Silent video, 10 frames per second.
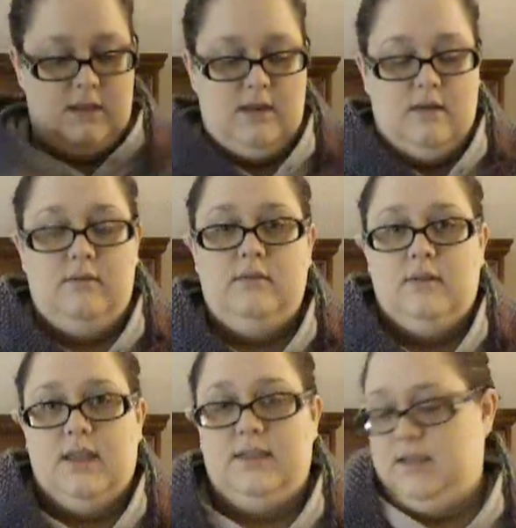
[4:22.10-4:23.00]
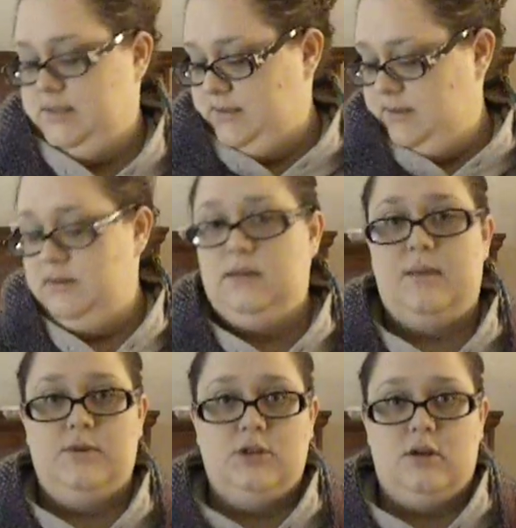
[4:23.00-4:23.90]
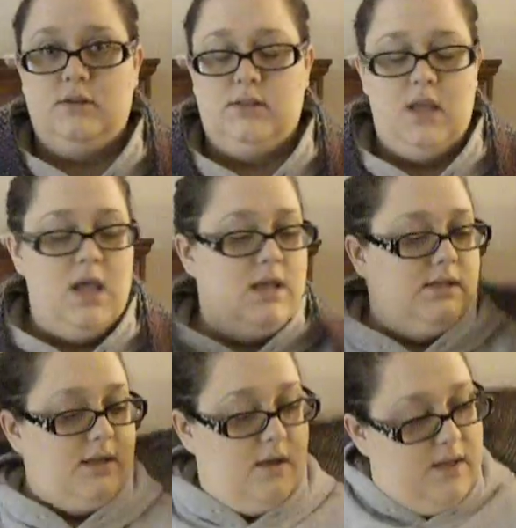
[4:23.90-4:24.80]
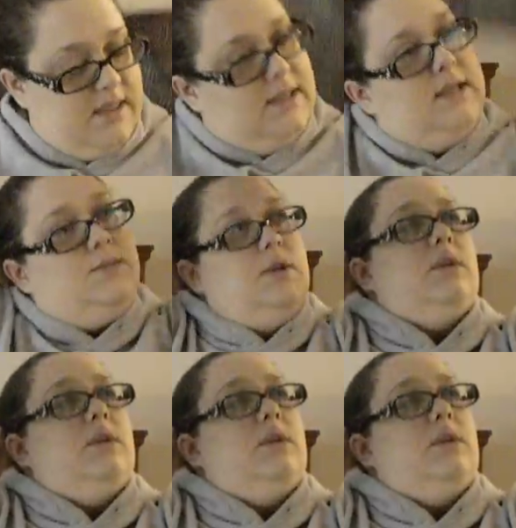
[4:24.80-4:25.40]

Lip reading: you know, like this type of shawl. So I think that's